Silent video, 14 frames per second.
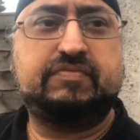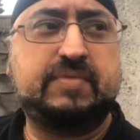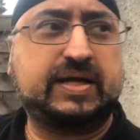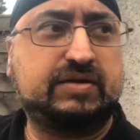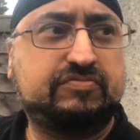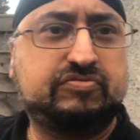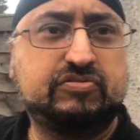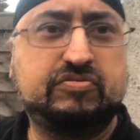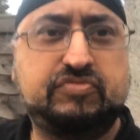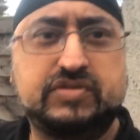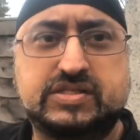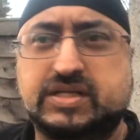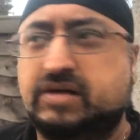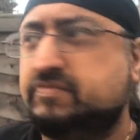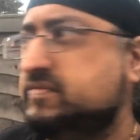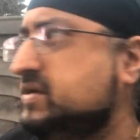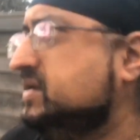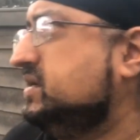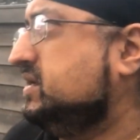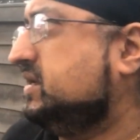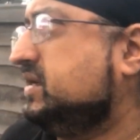back and forth and stuff
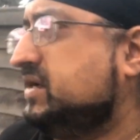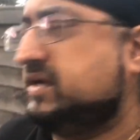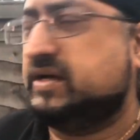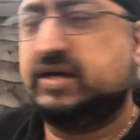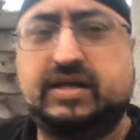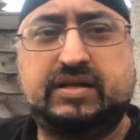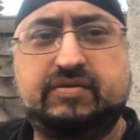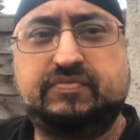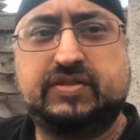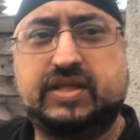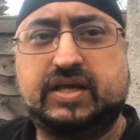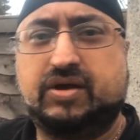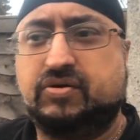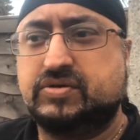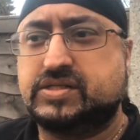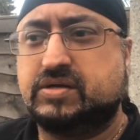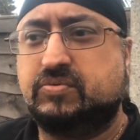and everything else.